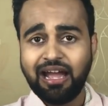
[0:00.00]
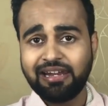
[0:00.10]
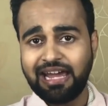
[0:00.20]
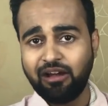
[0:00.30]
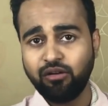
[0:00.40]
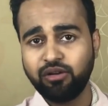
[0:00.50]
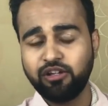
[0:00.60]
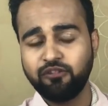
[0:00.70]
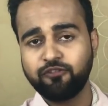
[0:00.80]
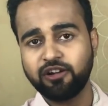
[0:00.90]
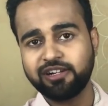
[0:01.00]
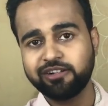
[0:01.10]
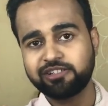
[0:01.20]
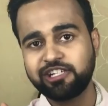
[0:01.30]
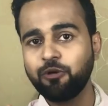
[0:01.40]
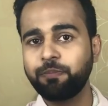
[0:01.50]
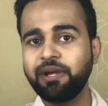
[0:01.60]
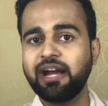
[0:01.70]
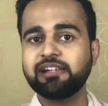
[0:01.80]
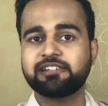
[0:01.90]
Now, you've got your
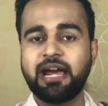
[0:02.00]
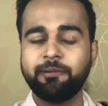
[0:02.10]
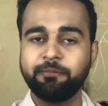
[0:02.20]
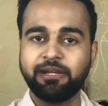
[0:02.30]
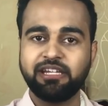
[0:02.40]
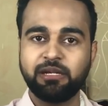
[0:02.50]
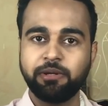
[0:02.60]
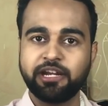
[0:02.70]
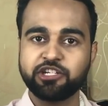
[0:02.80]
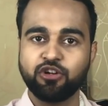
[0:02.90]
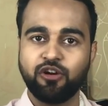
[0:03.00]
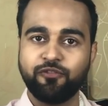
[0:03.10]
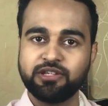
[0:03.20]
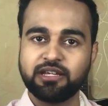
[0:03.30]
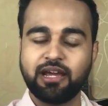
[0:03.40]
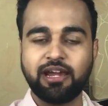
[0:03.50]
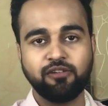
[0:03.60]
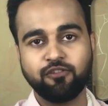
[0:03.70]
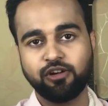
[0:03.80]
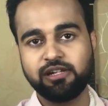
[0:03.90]
COPR stamped by the immigration officer and
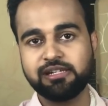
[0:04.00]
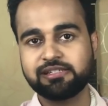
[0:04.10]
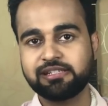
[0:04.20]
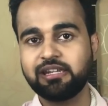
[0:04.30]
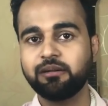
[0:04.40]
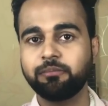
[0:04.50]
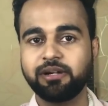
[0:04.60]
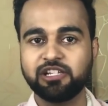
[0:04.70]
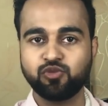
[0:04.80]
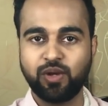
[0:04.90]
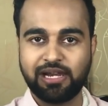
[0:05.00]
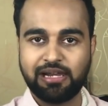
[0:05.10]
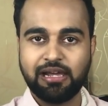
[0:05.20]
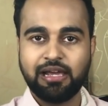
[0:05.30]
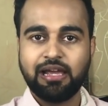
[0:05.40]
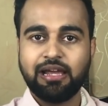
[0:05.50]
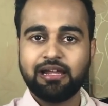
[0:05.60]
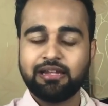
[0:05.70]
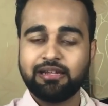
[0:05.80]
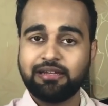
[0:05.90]
you've got the SIN number as well.
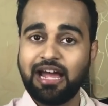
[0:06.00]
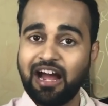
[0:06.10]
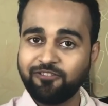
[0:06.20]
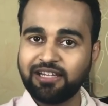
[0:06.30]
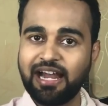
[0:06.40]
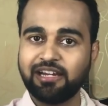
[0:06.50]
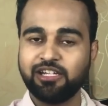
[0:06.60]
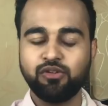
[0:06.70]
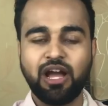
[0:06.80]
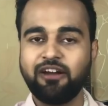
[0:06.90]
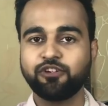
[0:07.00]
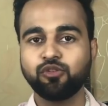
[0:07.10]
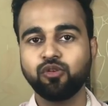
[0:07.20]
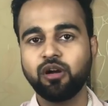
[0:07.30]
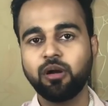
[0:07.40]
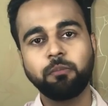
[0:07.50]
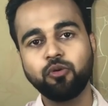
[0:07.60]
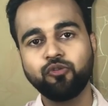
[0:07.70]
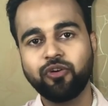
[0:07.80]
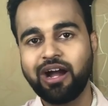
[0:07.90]
After that, you have to
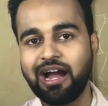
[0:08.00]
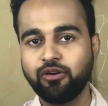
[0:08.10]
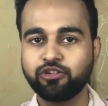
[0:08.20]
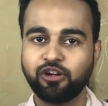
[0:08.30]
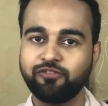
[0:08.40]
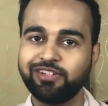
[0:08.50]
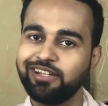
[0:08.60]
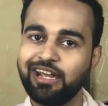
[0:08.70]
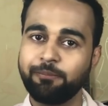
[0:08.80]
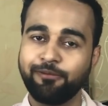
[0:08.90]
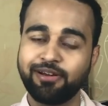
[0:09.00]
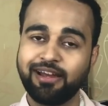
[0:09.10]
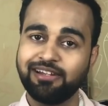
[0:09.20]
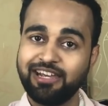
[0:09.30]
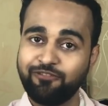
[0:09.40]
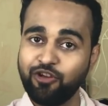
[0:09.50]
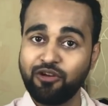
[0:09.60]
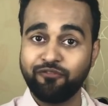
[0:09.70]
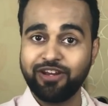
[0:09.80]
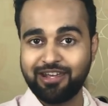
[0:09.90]
move out of the airport. I'll give you
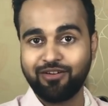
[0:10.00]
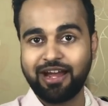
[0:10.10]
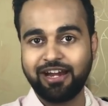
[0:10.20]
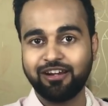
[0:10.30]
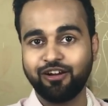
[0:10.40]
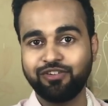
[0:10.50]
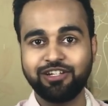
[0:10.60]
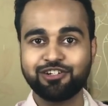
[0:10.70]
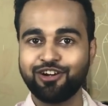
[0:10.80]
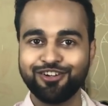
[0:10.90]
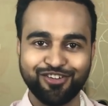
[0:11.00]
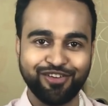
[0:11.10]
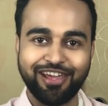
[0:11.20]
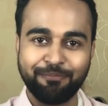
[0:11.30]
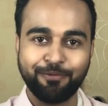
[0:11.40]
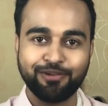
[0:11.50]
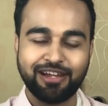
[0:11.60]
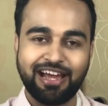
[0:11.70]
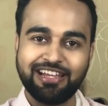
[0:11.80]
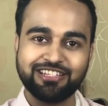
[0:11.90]
a video guide of the Toronto airport.
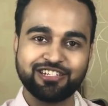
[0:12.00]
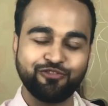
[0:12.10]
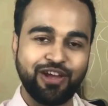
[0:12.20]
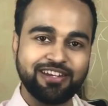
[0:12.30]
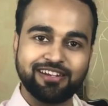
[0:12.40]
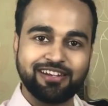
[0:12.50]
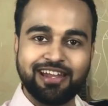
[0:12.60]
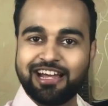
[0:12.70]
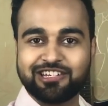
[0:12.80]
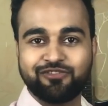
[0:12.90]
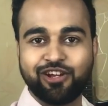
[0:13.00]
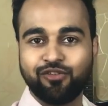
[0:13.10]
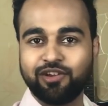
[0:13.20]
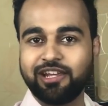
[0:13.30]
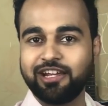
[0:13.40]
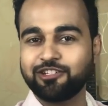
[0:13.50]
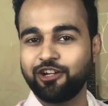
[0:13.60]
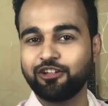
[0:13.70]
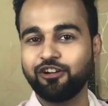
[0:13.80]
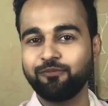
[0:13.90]
I just went last week over there, so I
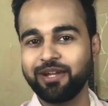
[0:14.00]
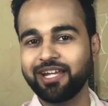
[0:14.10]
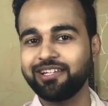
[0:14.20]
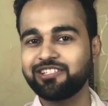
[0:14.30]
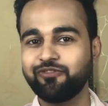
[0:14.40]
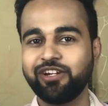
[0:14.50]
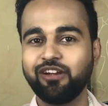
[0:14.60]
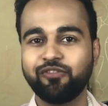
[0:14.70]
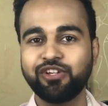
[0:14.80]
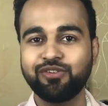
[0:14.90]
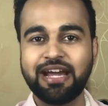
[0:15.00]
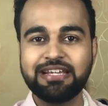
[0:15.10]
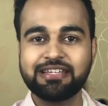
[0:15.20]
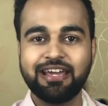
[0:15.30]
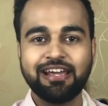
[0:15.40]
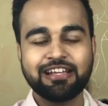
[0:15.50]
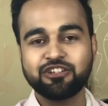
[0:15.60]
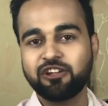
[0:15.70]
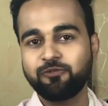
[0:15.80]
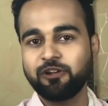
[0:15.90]
thought of making this video for you guys.
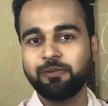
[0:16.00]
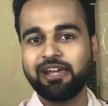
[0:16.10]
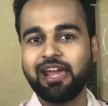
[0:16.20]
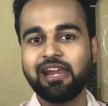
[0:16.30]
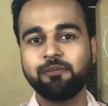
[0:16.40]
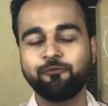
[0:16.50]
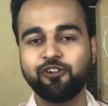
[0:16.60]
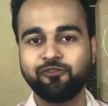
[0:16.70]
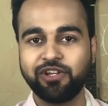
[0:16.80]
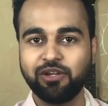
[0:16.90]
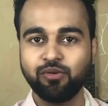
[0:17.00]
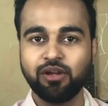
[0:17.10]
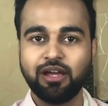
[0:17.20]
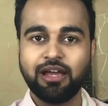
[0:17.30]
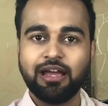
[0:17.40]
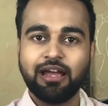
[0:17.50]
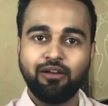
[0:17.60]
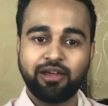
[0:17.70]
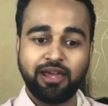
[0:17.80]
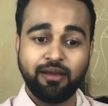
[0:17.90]
So it will be helpful for you.
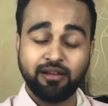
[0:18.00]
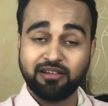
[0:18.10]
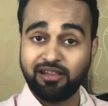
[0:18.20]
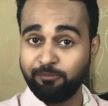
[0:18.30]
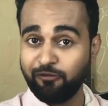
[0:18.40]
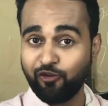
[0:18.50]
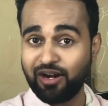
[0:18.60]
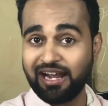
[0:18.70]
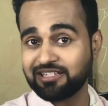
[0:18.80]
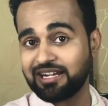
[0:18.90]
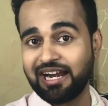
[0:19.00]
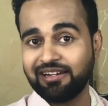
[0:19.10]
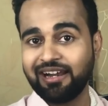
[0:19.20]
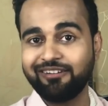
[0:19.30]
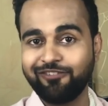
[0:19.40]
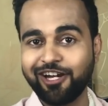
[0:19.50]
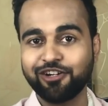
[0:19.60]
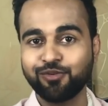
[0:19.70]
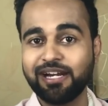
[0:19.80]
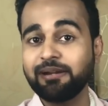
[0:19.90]
Okay, before I start that video
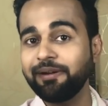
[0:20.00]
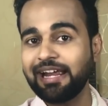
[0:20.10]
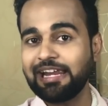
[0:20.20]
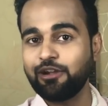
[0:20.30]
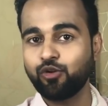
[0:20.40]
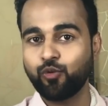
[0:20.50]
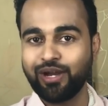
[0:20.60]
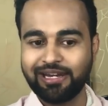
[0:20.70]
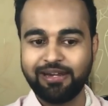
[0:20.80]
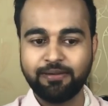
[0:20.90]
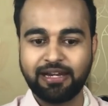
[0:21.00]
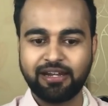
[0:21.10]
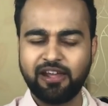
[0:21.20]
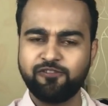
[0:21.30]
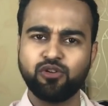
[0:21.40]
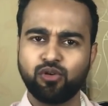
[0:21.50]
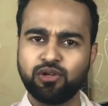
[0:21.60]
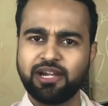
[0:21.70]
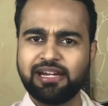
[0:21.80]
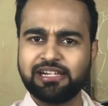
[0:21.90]
too, let me tell you quickly that if you
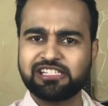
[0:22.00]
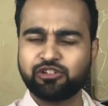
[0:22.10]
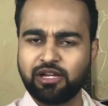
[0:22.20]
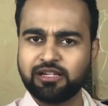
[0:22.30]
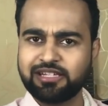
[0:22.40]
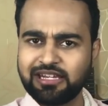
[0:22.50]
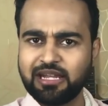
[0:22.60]
don't get a SIN